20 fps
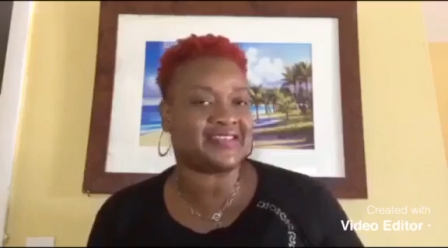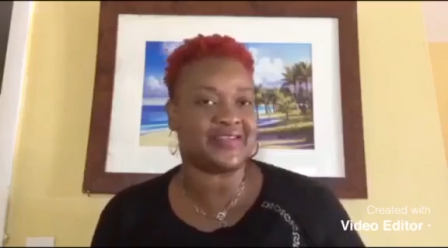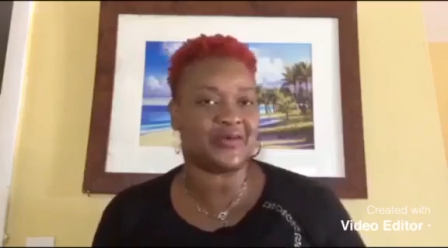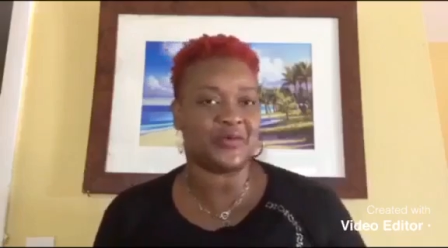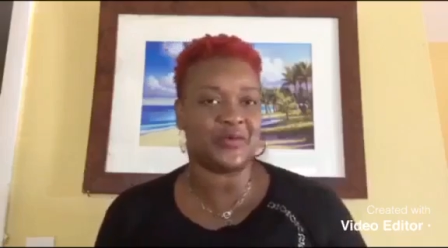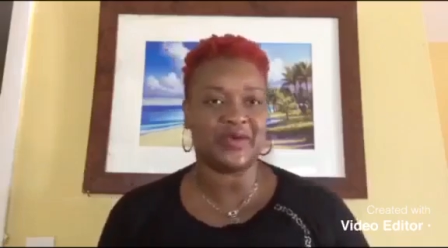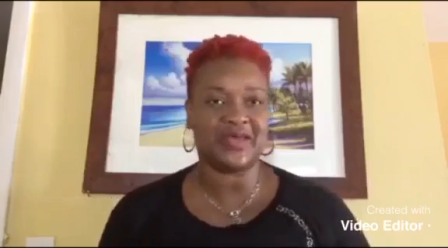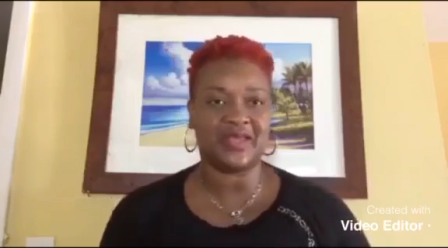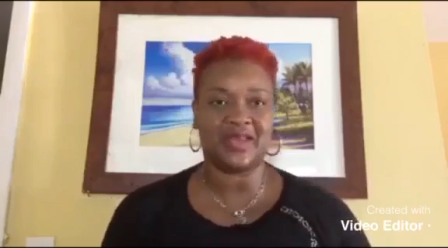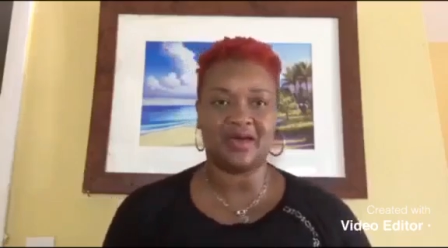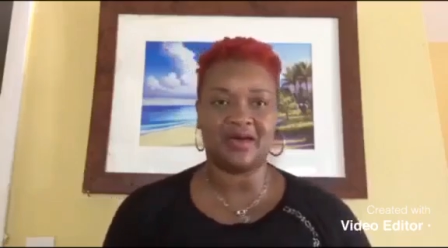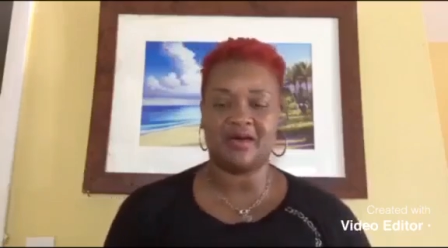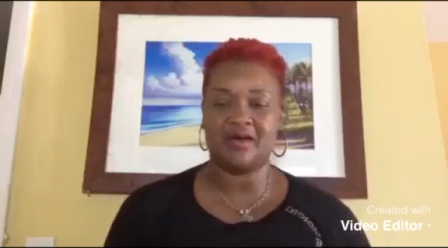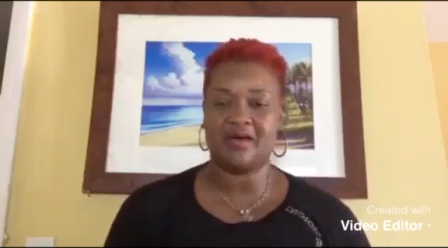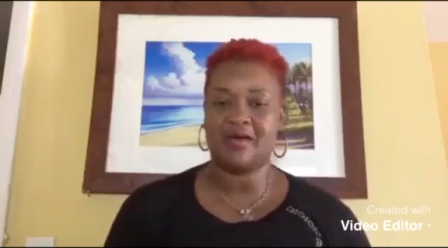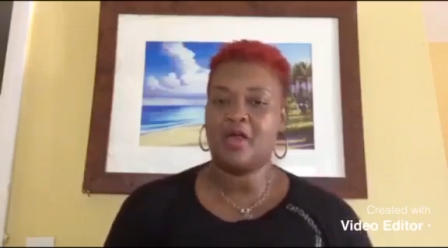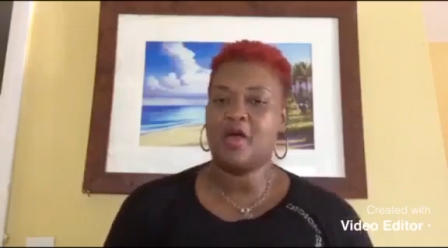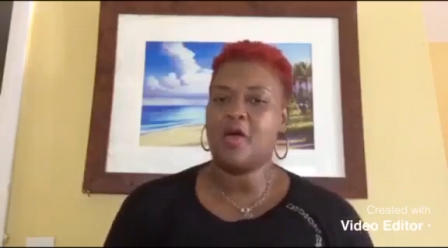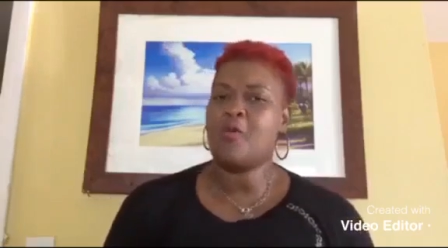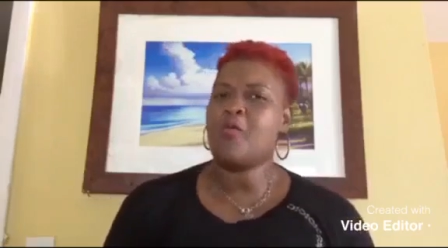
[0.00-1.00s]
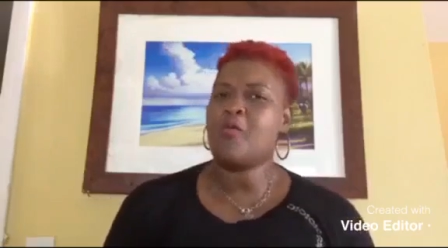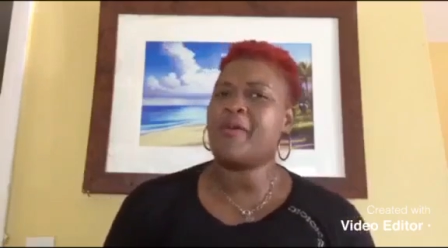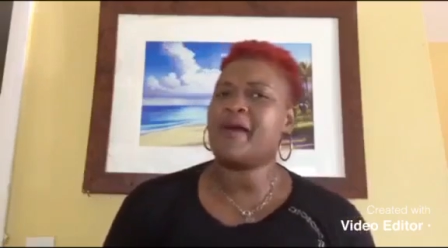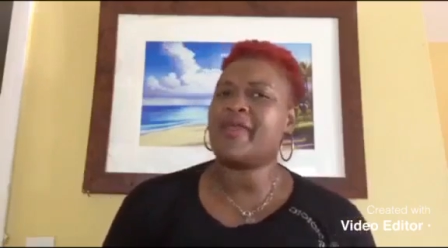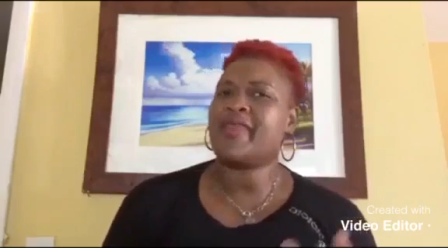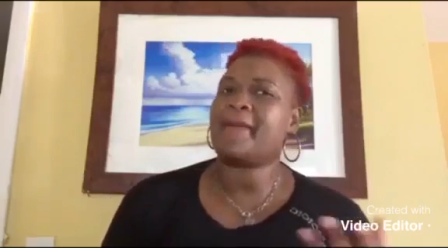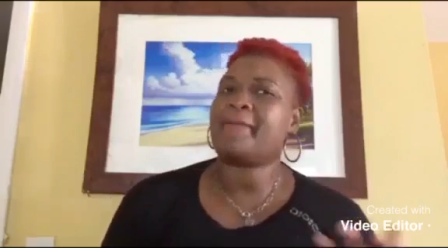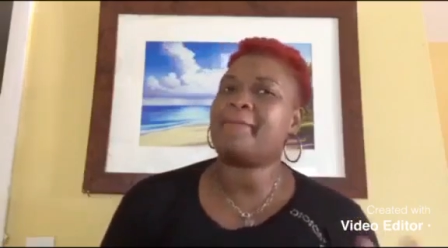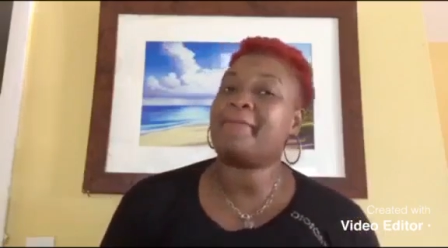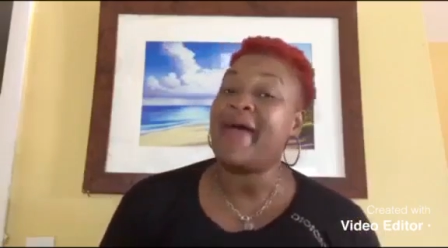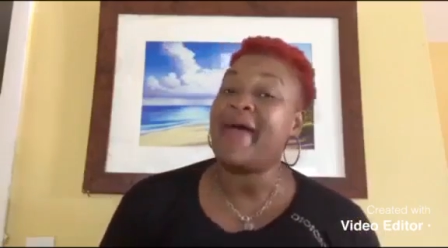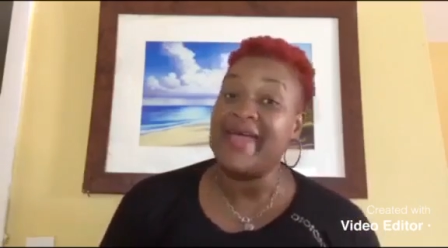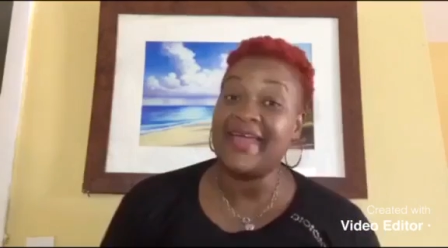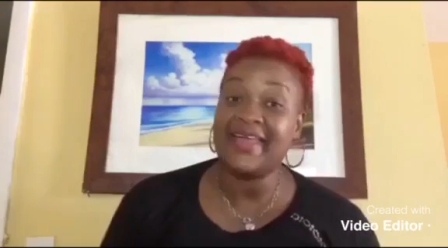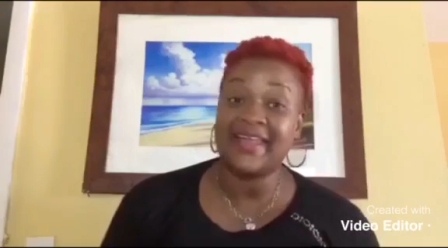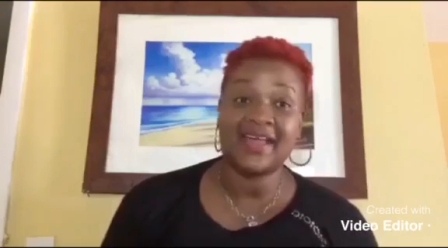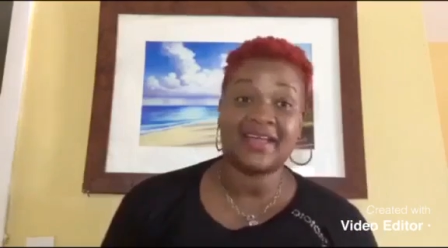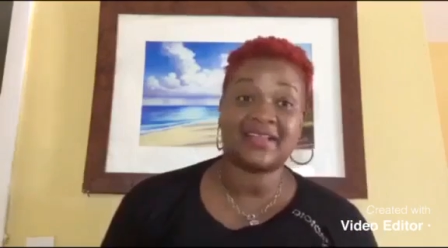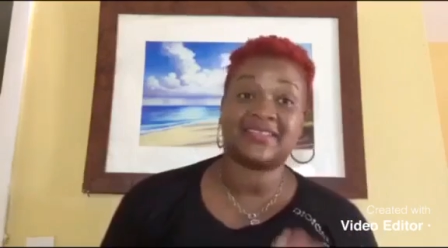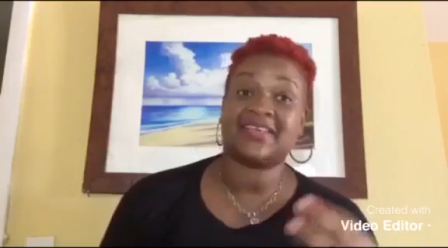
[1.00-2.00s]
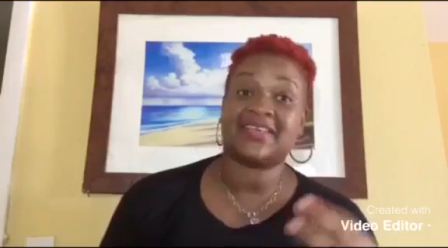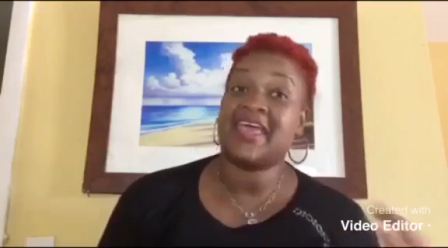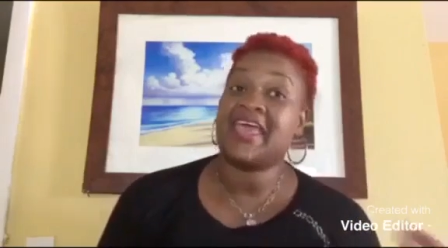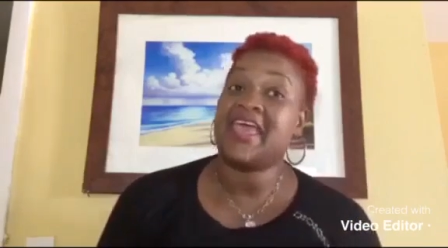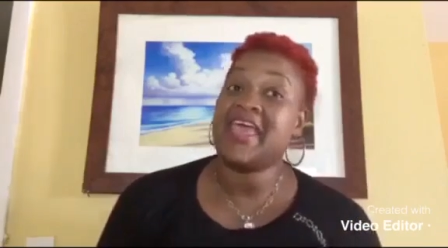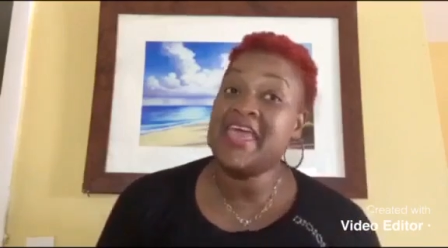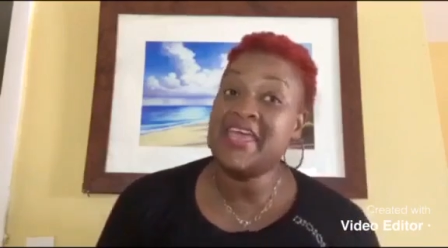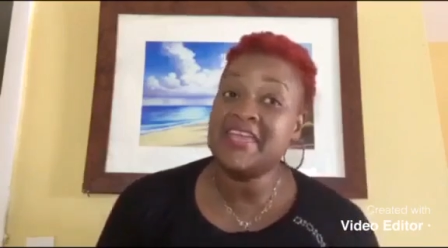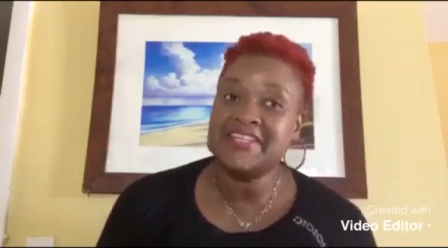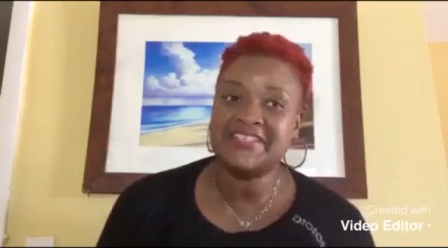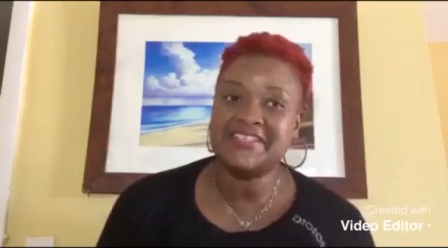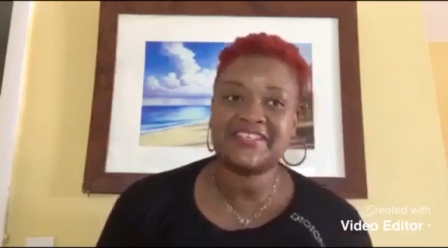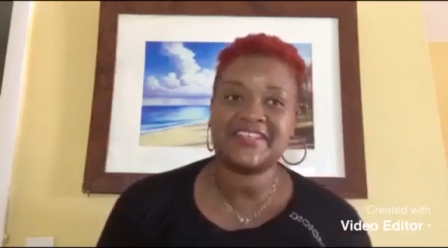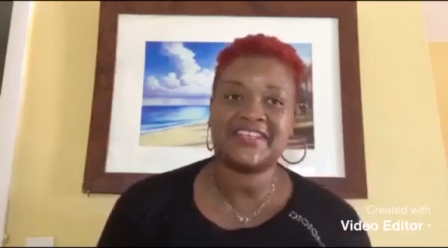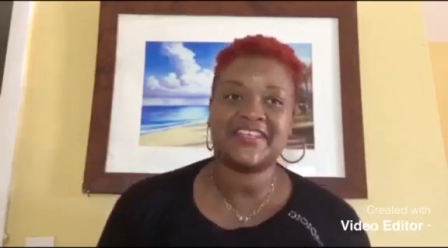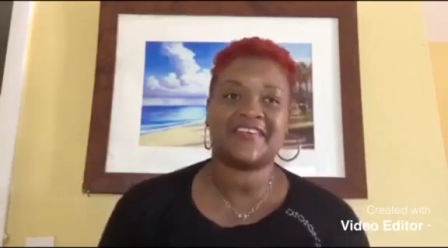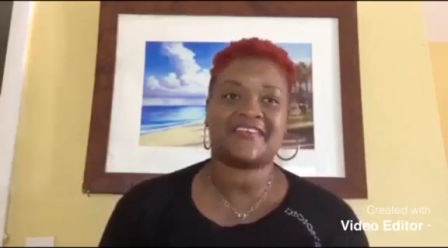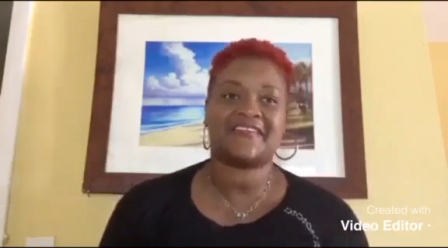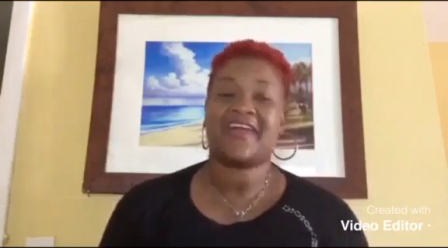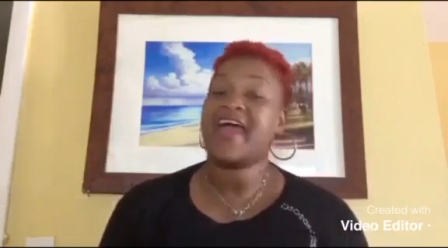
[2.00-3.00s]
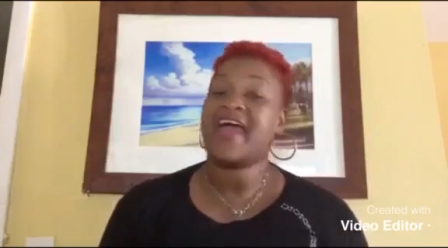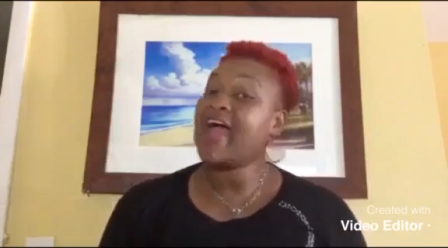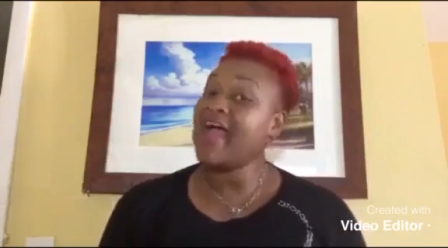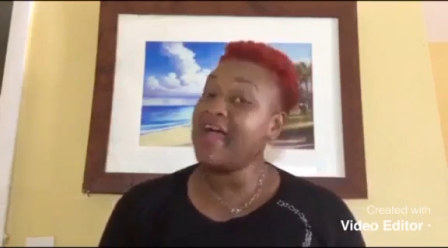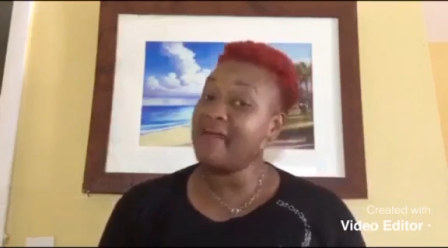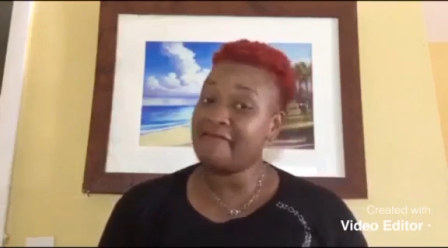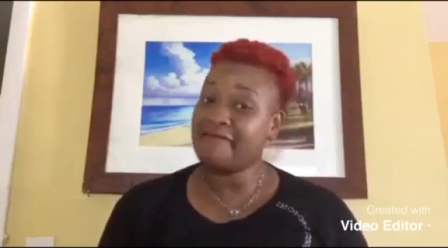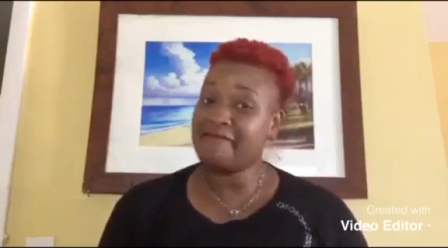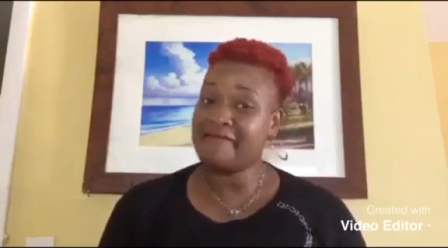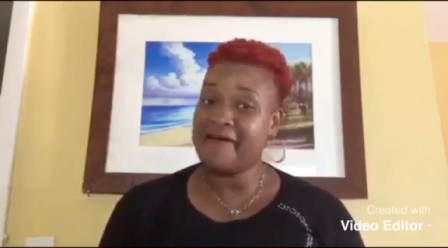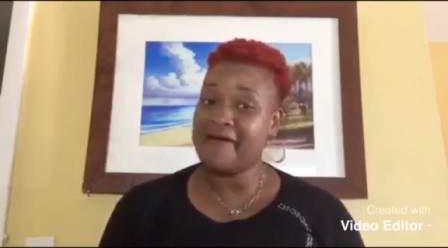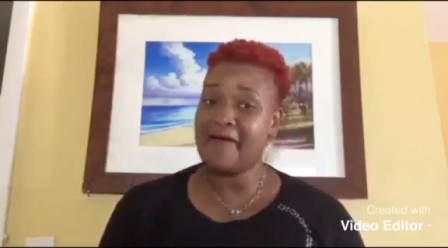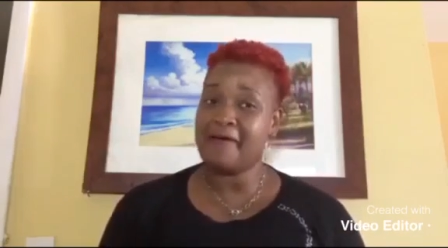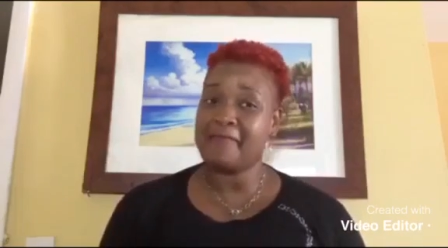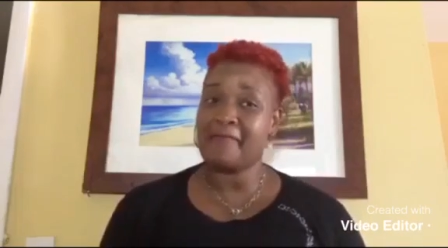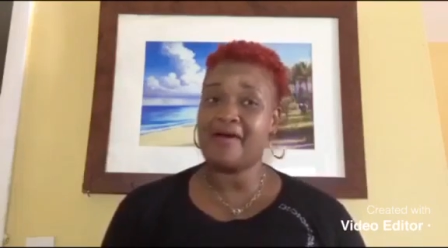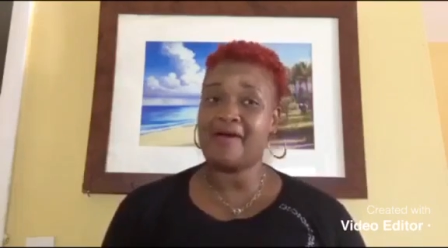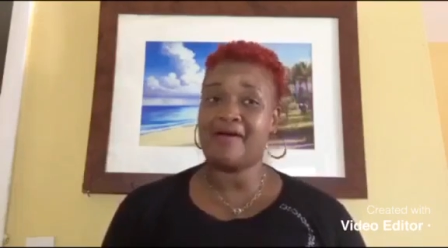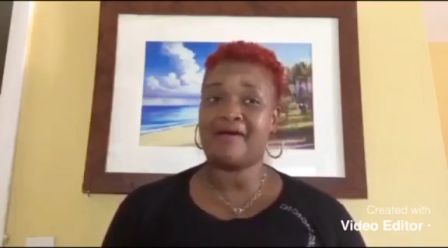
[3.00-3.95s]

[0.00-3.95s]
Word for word: wheeler. Woman a pilot, engineer and farmer.